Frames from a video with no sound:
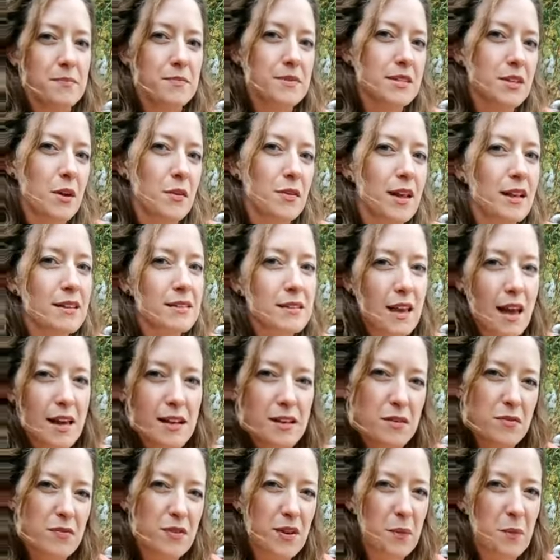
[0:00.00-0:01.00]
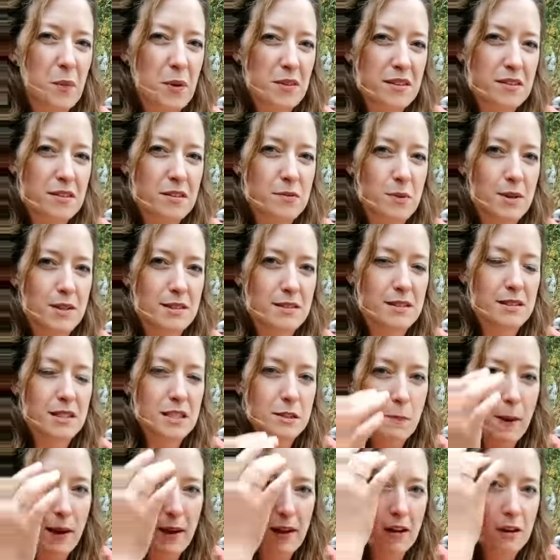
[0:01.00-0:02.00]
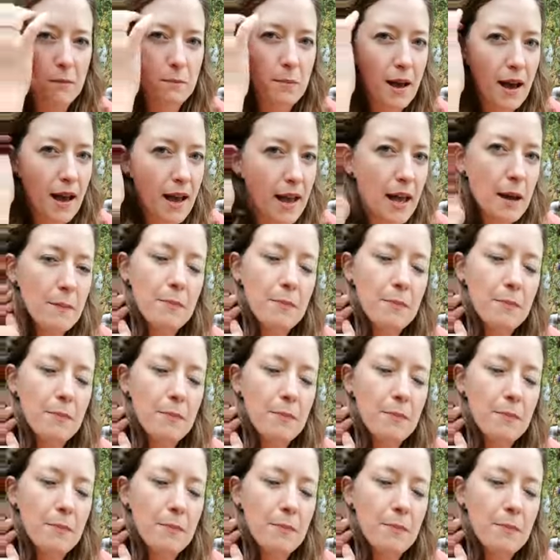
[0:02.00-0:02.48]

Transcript: So that's kind of like what this was inspired by.